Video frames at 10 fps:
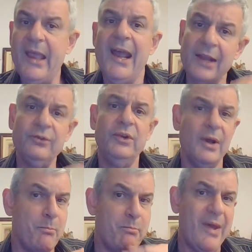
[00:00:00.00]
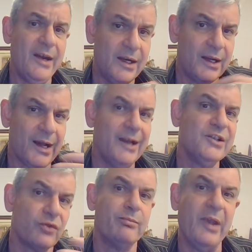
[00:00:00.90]
And many
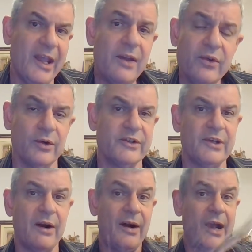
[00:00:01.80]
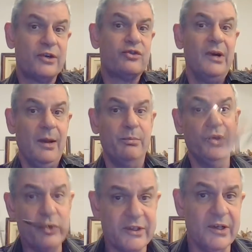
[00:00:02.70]
kinds of behaviors are actually
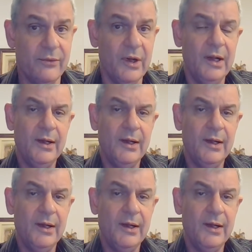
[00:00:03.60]
abusive,